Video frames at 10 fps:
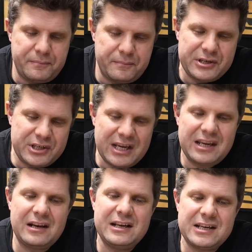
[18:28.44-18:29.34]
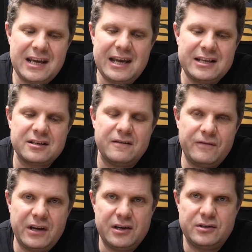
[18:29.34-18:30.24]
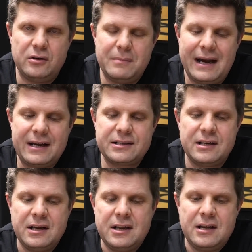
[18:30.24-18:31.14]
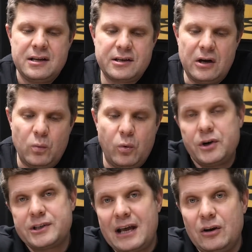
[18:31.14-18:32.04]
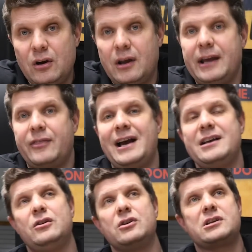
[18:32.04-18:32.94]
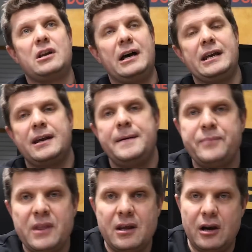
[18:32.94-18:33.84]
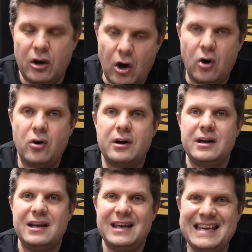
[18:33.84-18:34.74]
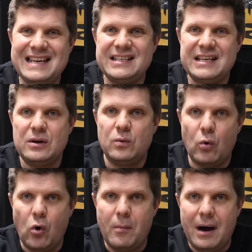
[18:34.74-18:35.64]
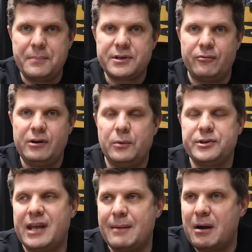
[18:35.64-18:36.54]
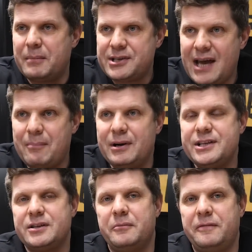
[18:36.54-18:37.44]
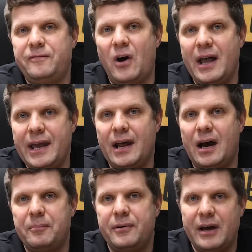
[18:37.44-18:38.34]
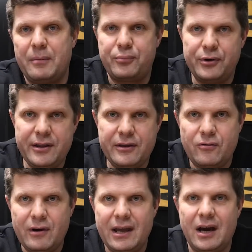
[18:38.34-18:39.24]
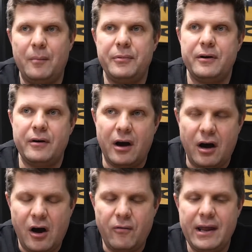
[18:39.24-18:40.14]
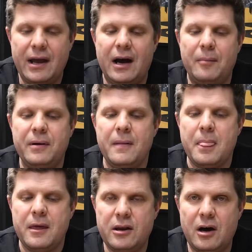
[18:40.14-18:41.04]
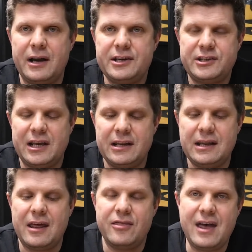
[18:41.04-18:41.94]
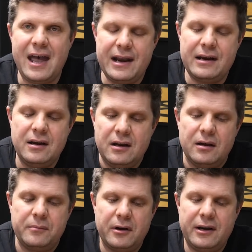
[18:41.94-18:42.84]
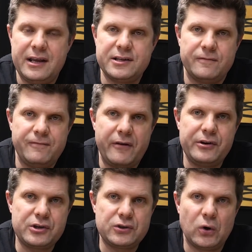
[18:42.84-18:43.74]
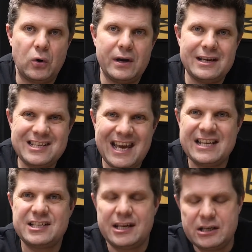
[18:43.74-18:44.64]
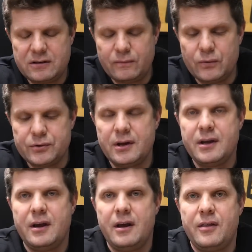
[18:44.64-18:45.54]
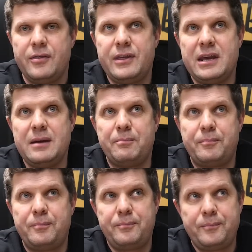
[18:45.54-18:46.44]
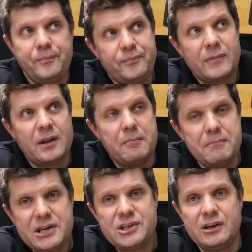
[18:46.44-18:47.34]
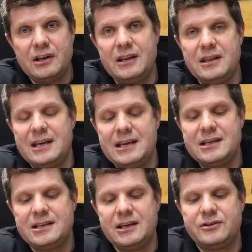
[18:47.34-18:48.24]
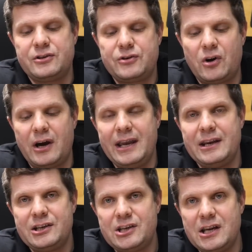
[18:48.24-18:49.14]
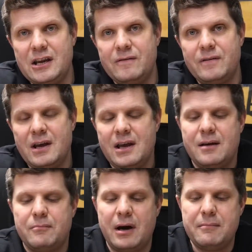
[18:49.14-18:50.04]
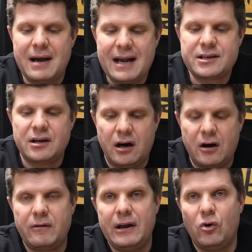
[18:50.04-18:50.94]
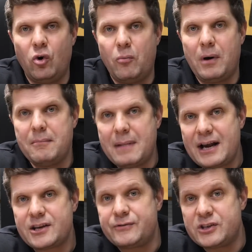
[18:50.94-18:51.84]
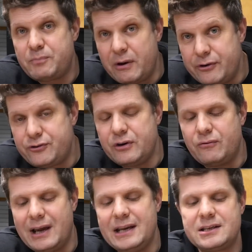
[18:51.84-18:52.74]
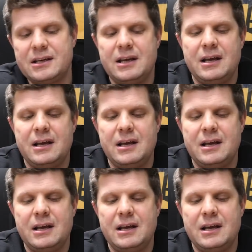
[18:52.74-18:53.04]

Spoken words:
particularly to hit VO2 max. So what does that look like? That looks like long, easy warm-up. So I really want to get my metabolism fired up, that breathing rate up, the heart rate up, nice, steady. And then I'm going to hit some very short, intense intervals. The mission in these is to try and achieve my max heart rate or my max respiratory rate